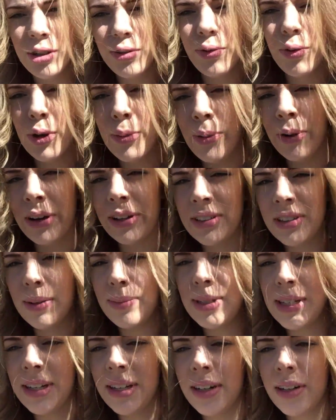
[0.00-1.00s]
There's four
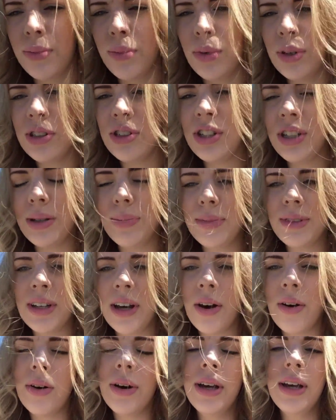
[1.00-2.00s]
Pokestops here and one gym,
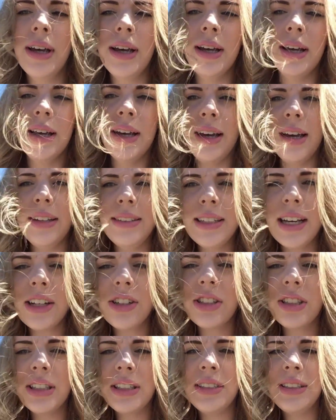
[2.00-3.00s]
so it's
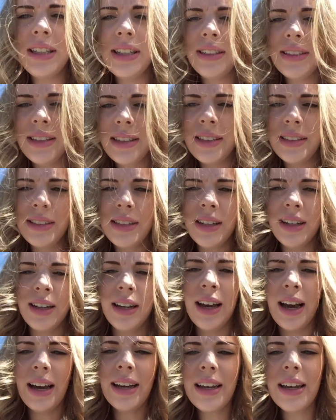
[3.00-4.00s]
actually decent.
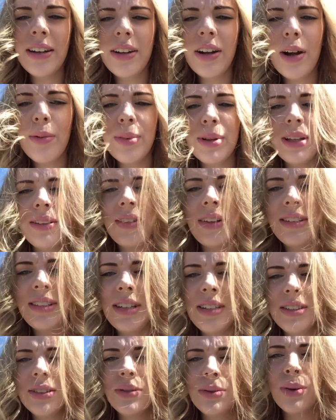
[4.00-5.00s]
I cannot believe that
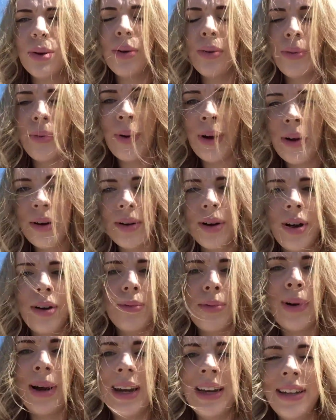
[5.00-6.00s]
Tentacruel
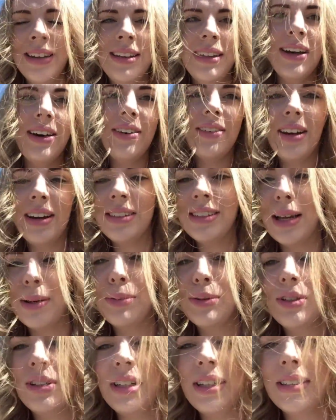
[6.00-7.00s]
uh, ran though. That is
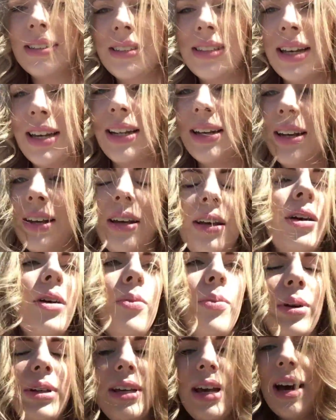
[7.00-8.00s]
absolutely insane.
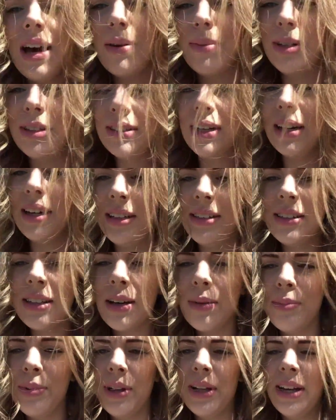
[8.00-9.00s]
But yeah, I'm excited to
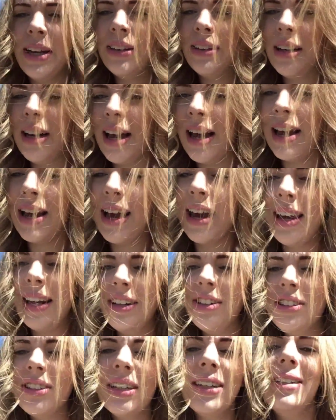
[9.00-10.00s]
come play here today. And
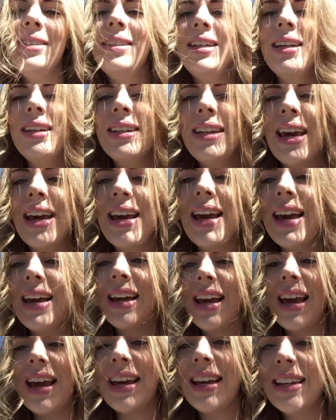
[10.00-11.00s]
I just got a ten K
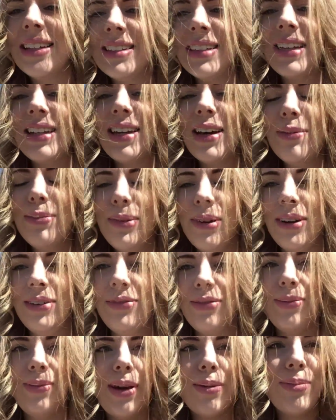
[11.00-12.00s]
egg and an
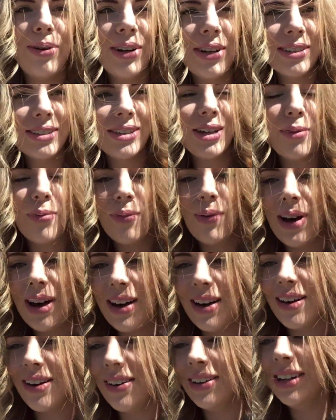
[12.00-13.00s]
upgrade from that Pokestop.
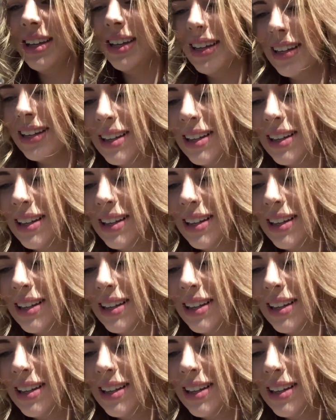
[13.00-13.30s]
Wow,